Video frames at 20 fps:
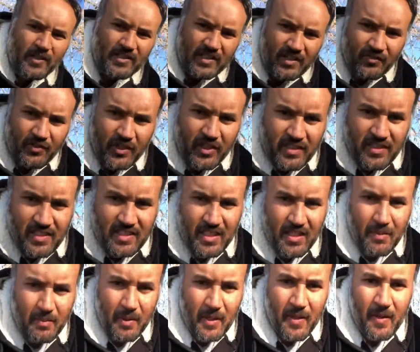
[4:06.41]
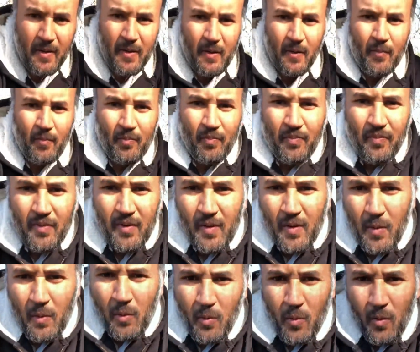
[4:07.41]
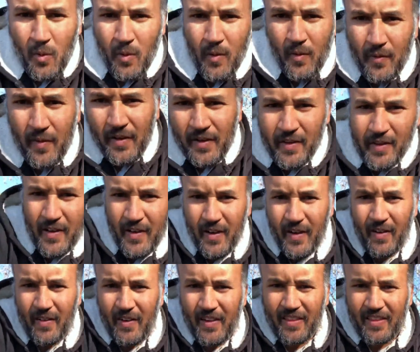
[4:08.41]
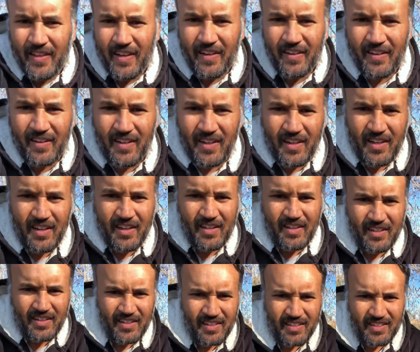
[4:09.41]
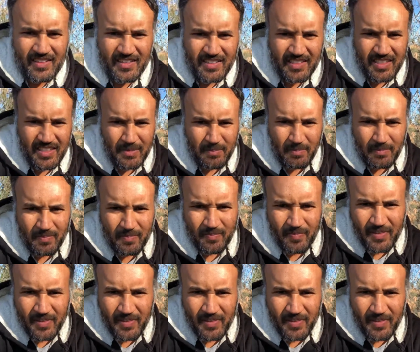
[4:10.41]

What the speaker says: See if you can see them. There they are, right there. You see them?